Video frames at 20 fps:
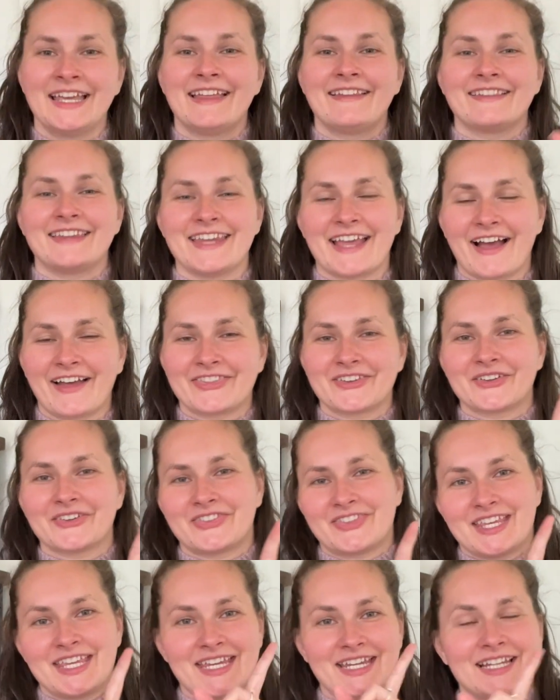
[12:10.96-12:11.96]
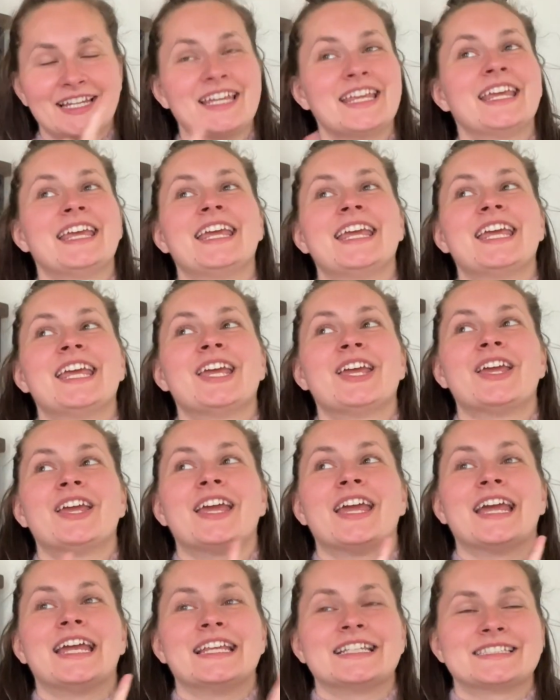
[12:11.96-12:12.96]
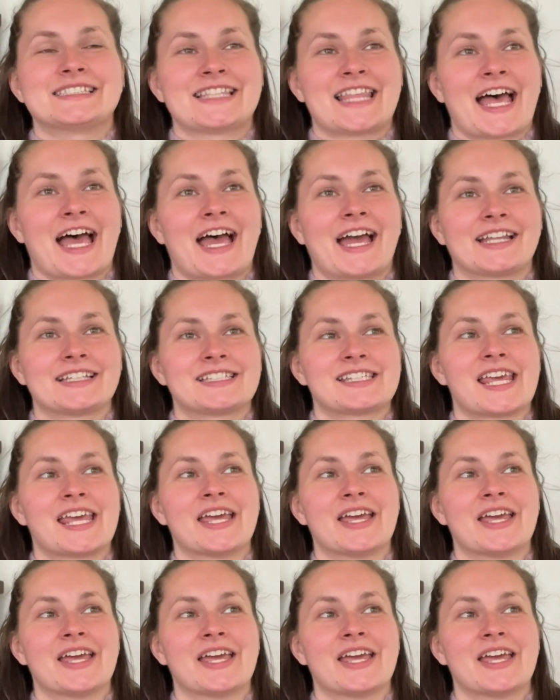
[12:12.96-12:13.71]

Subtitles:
The other thing is that